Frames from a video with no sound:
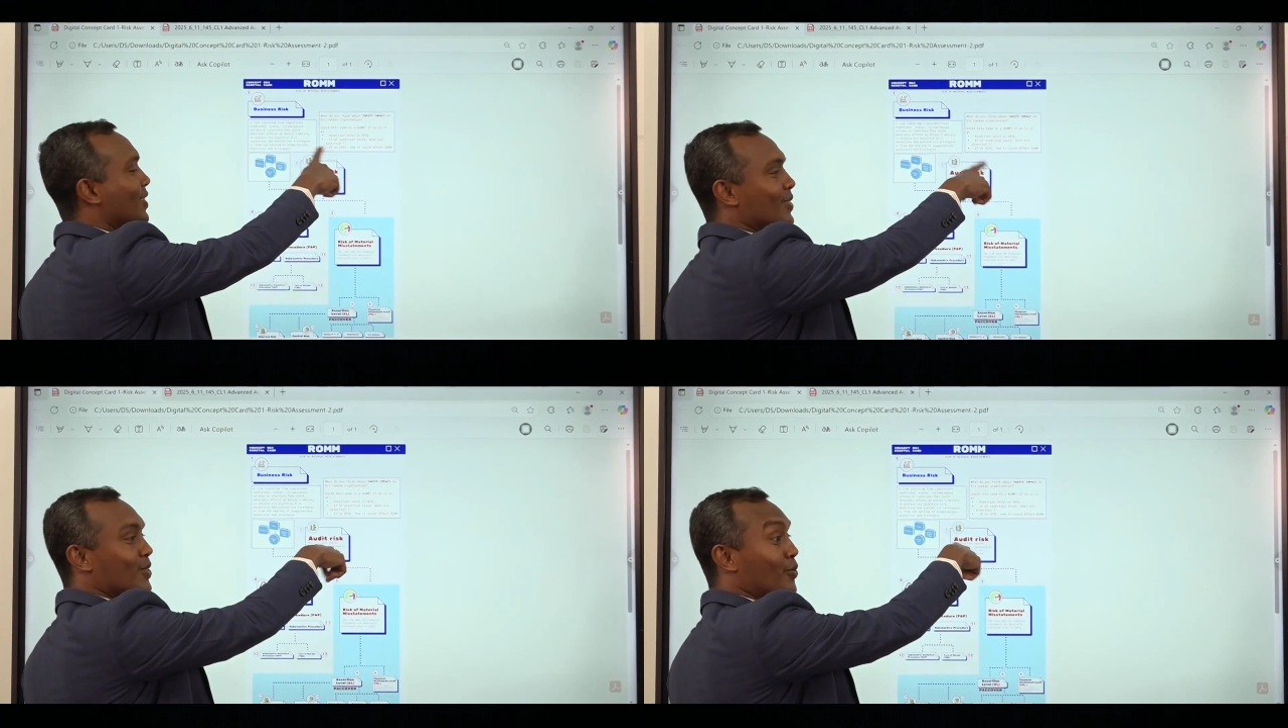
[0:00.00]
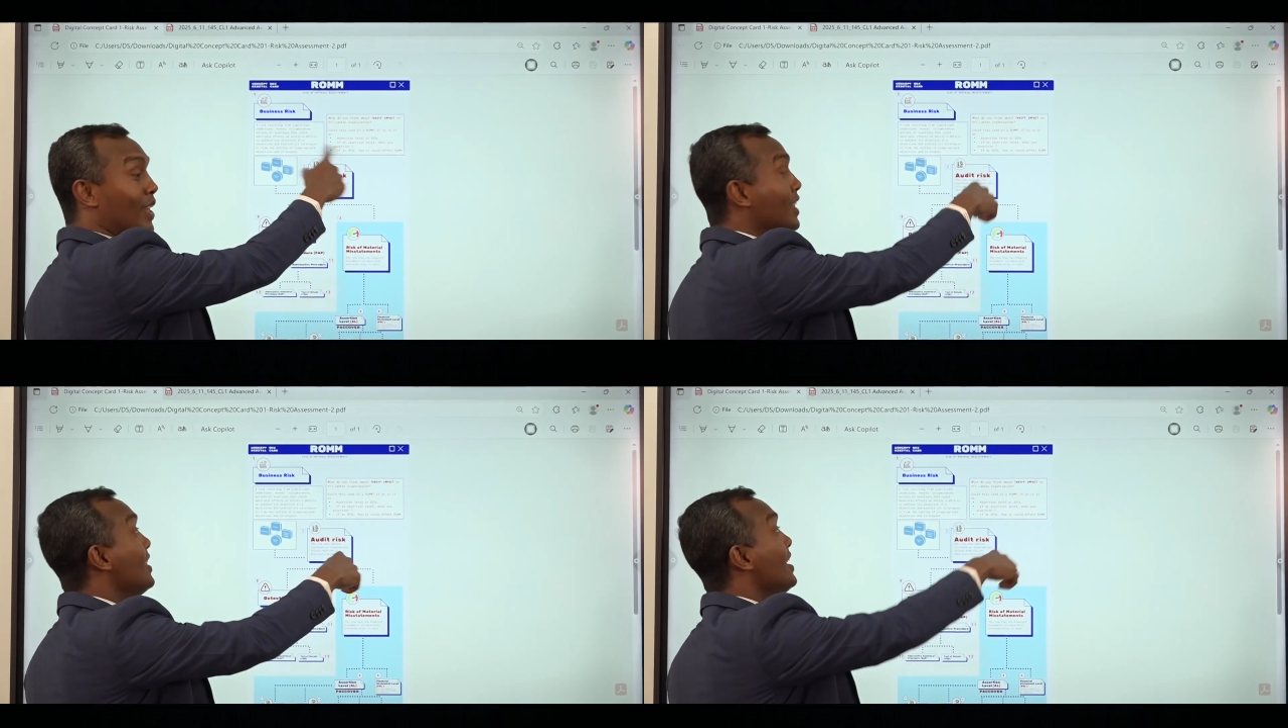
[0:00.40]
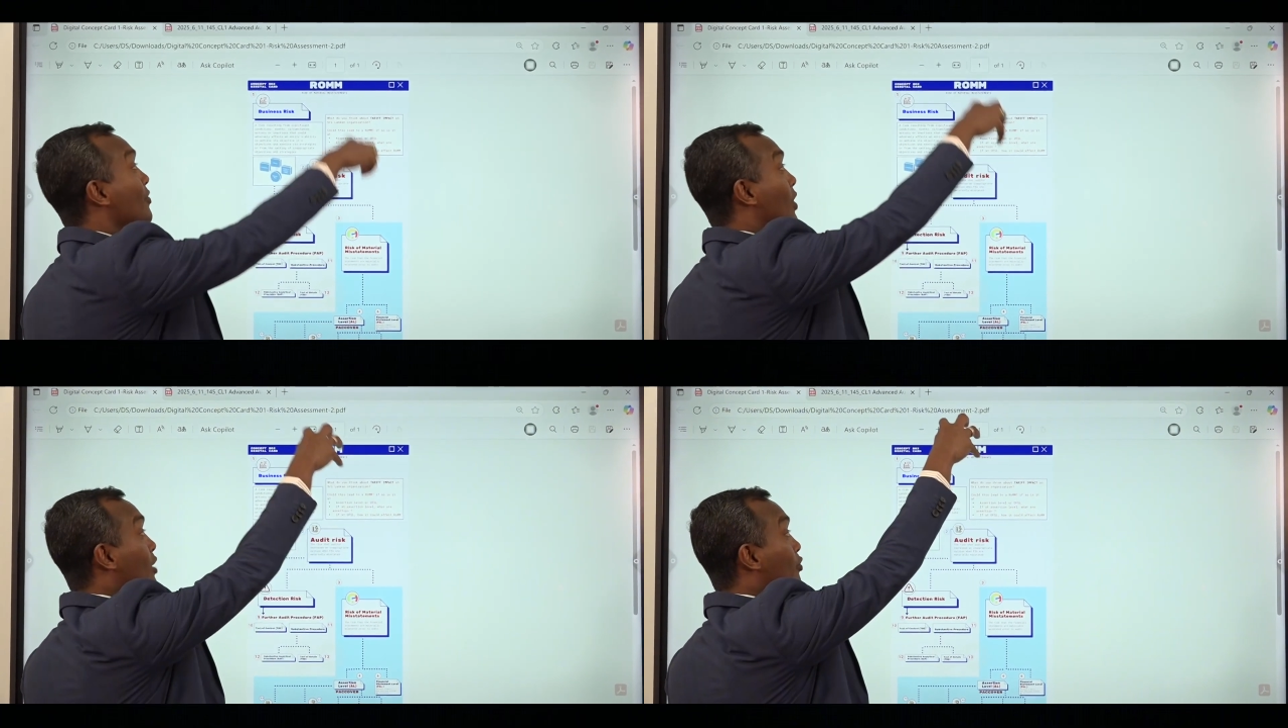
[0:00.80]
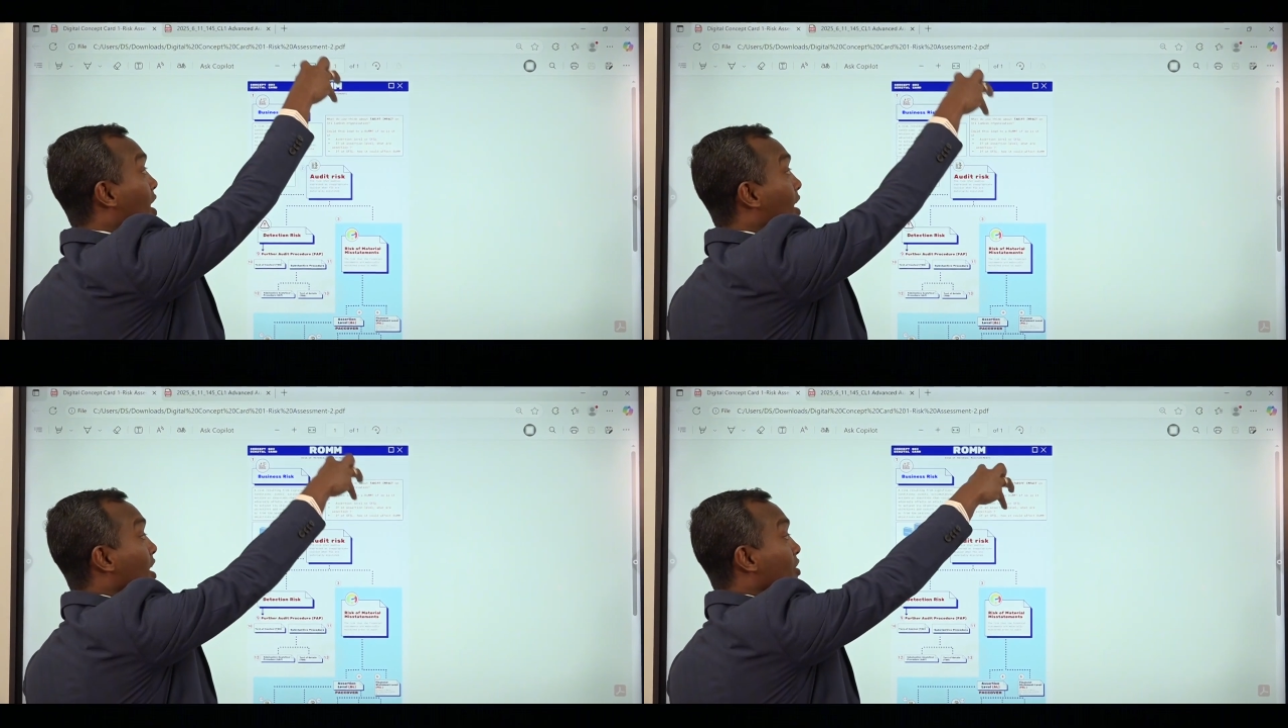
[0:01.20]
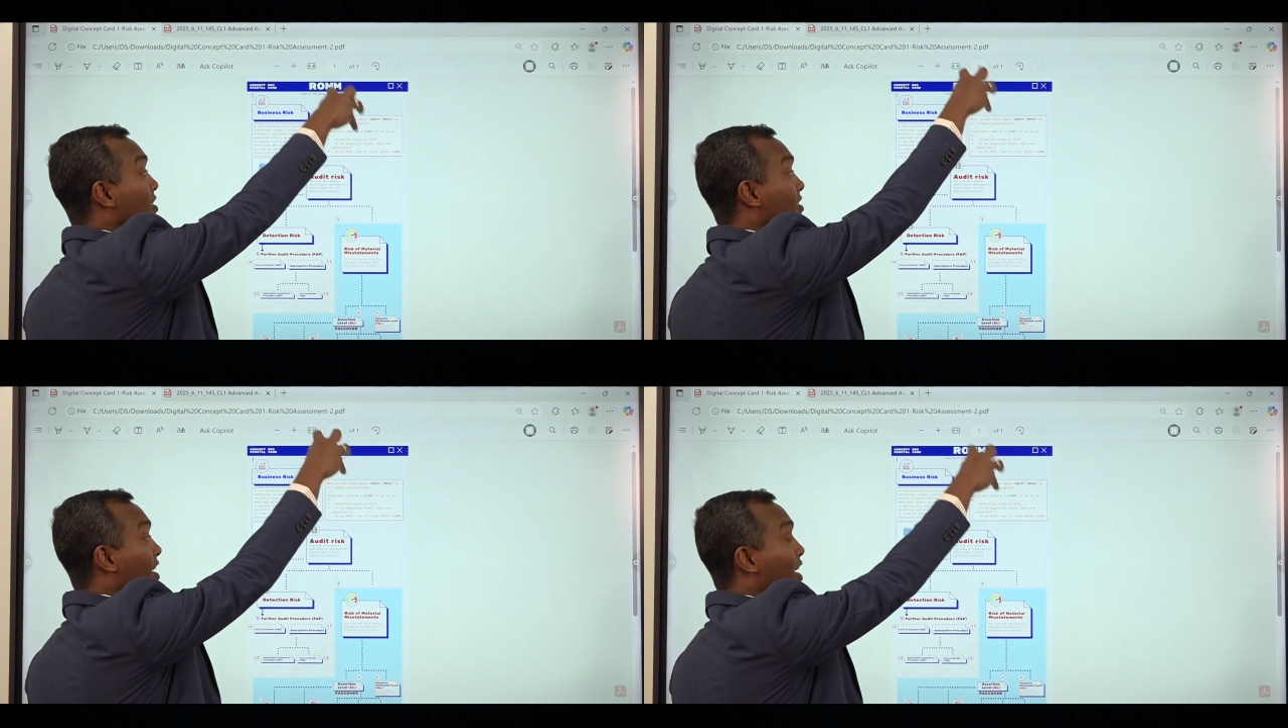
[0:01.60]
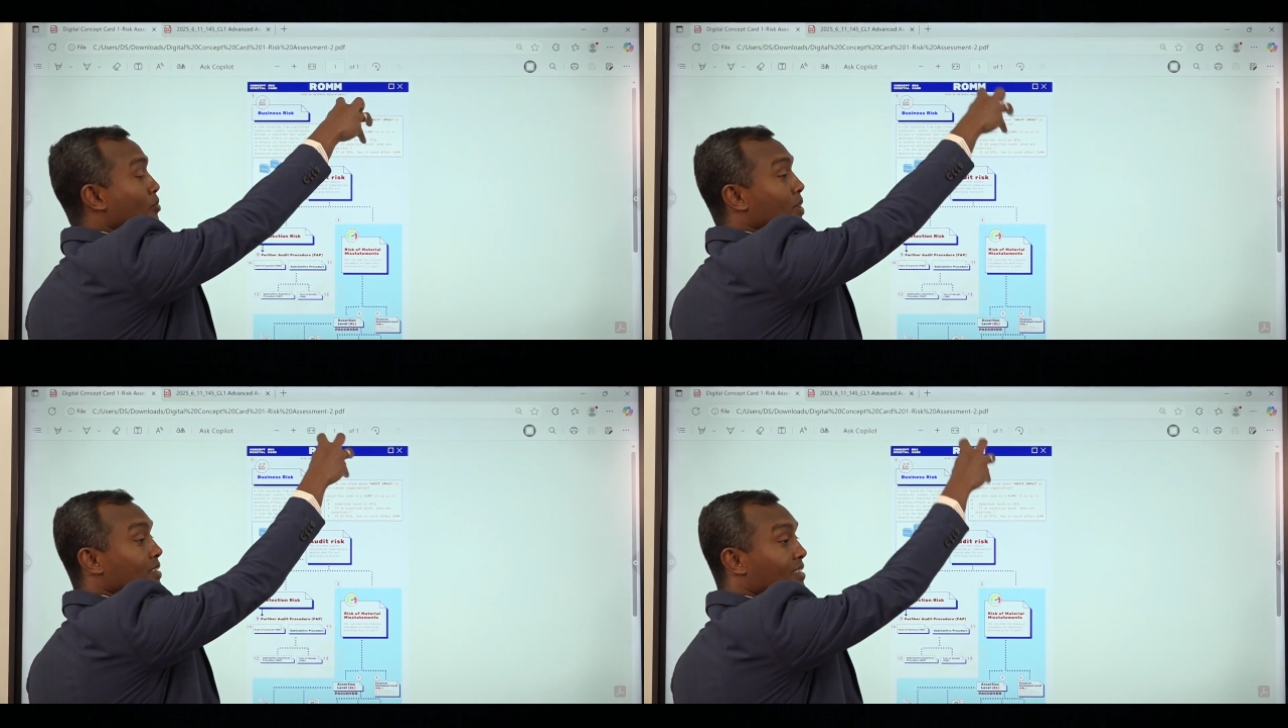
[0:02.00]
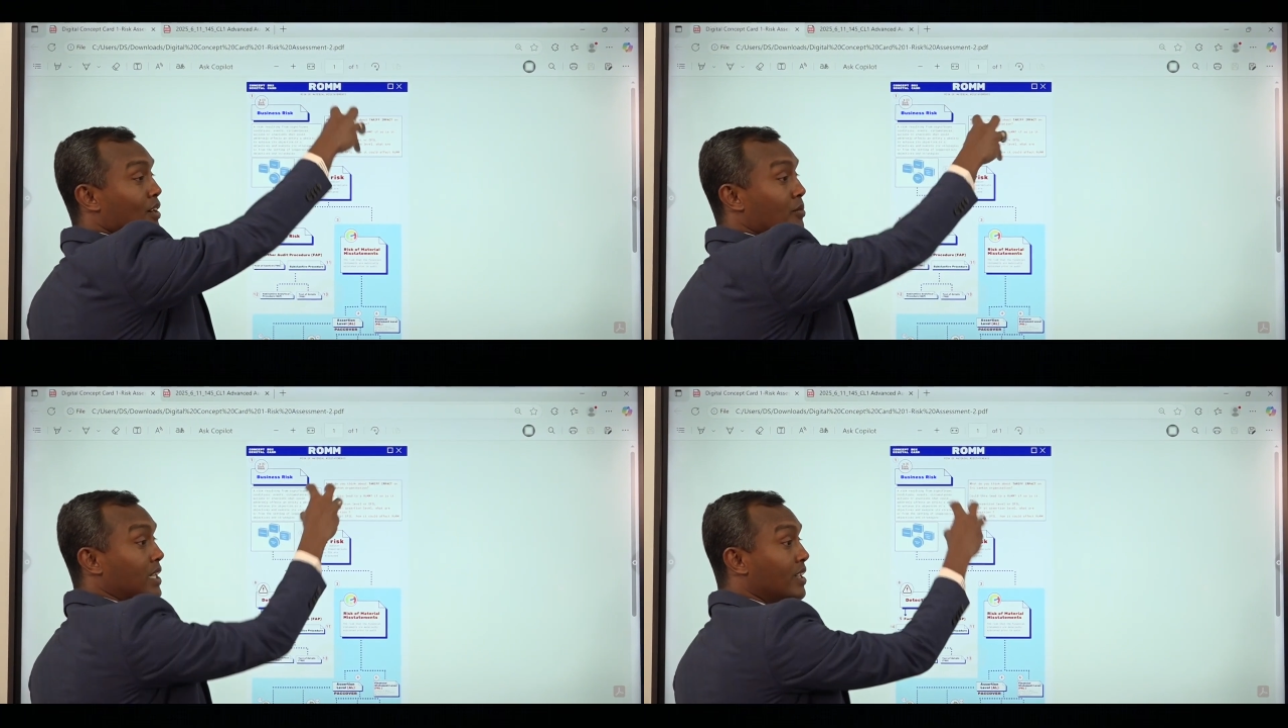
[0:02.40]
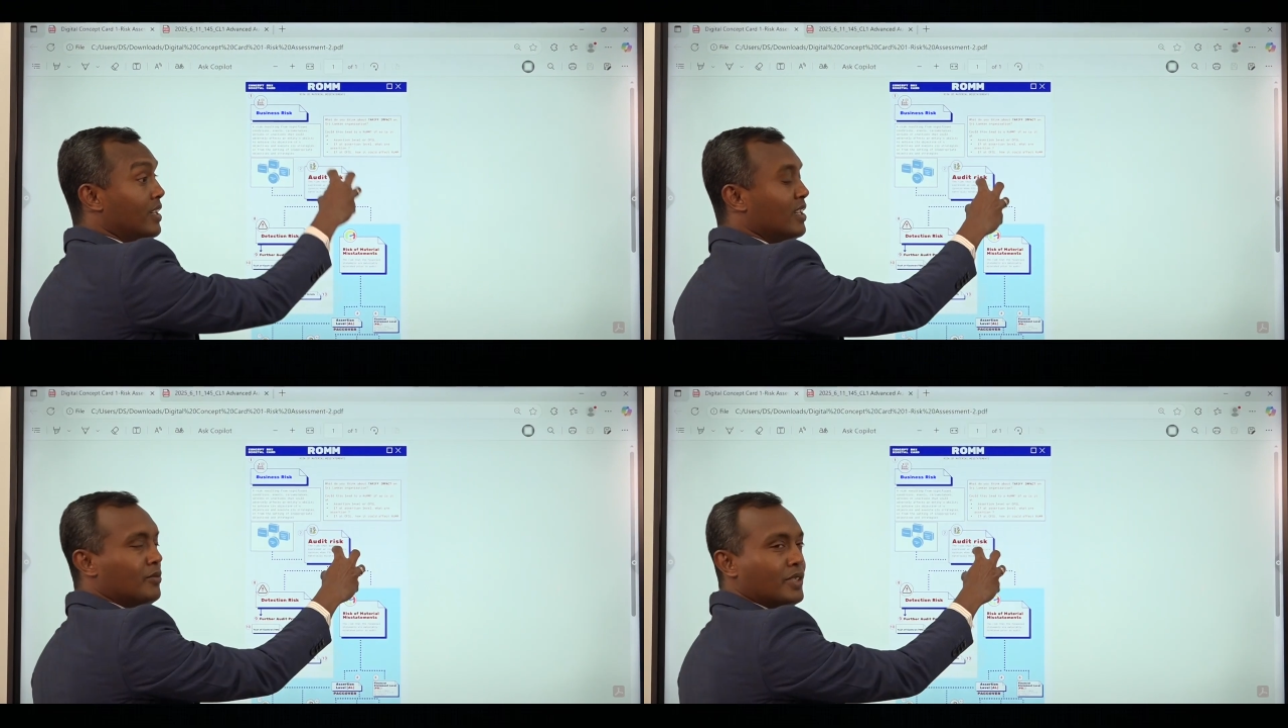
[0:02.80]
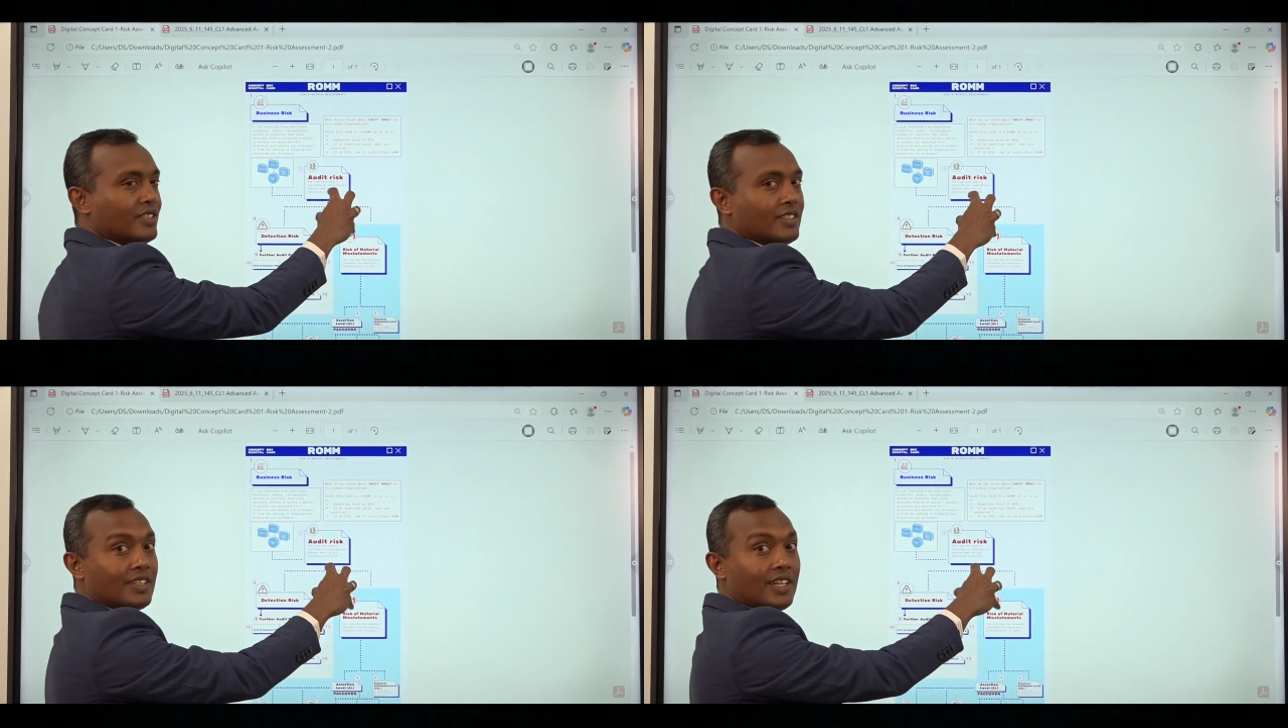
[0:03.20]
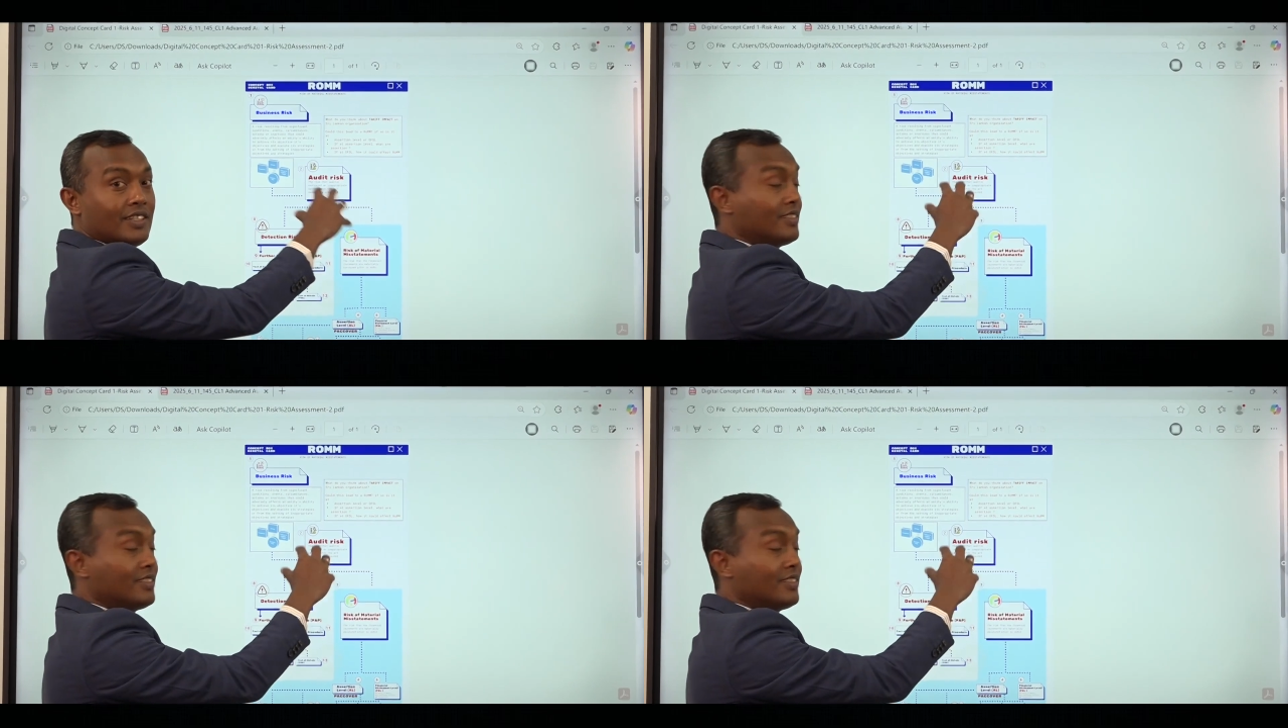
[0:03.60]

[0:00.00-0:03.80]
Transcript: So when financial statements are materially misstated,